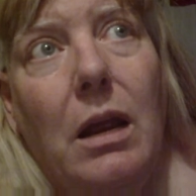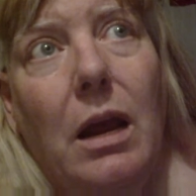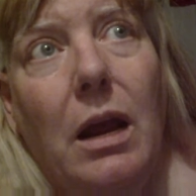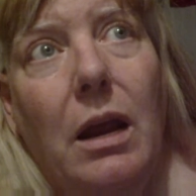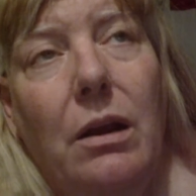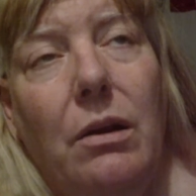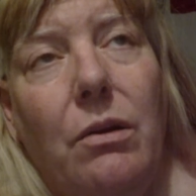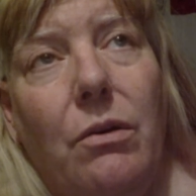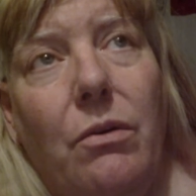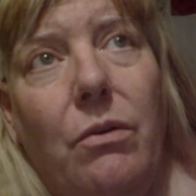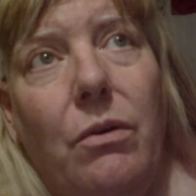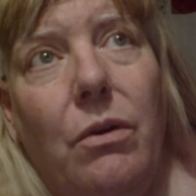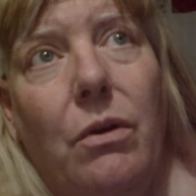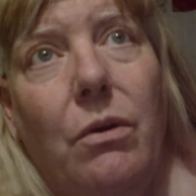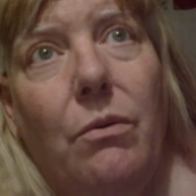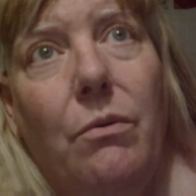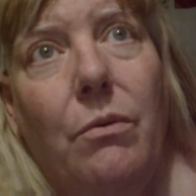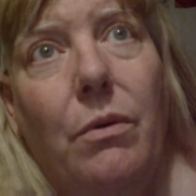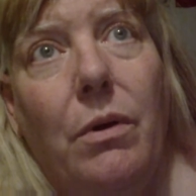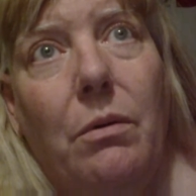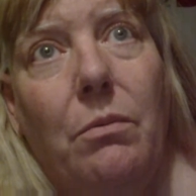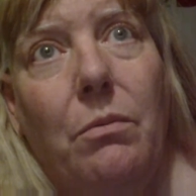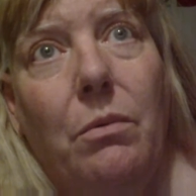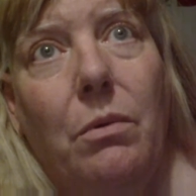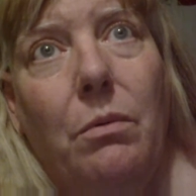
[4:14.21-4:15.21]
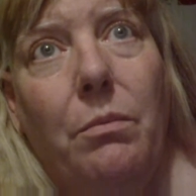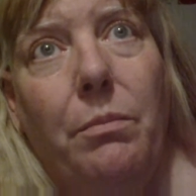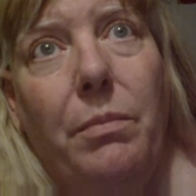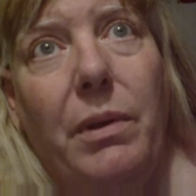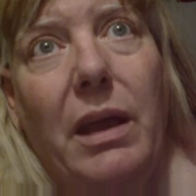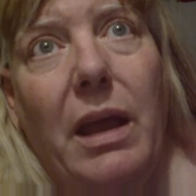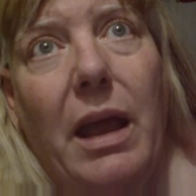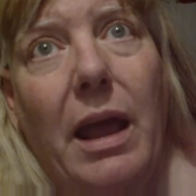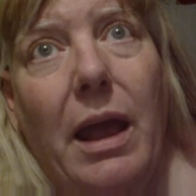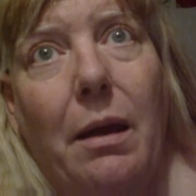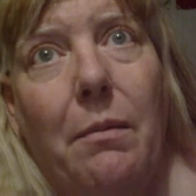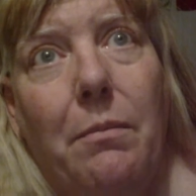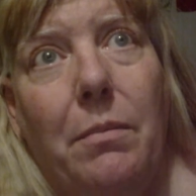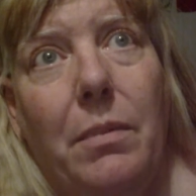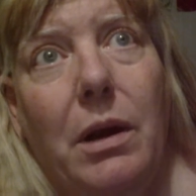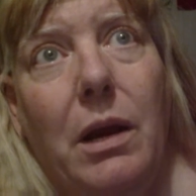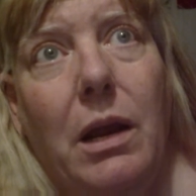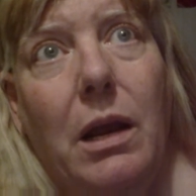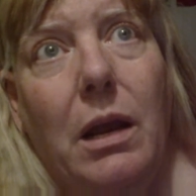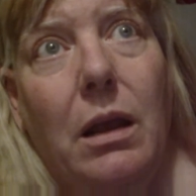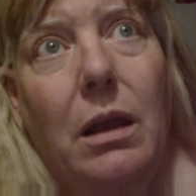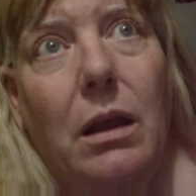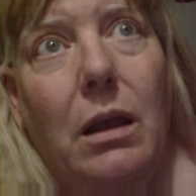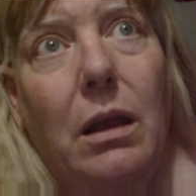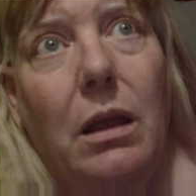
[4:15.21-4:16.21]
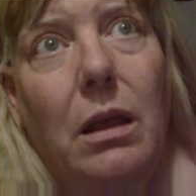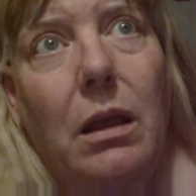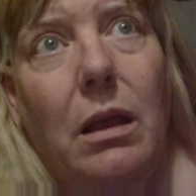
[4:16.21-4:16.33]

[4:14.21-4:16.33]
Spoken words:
I don't know what will be happening.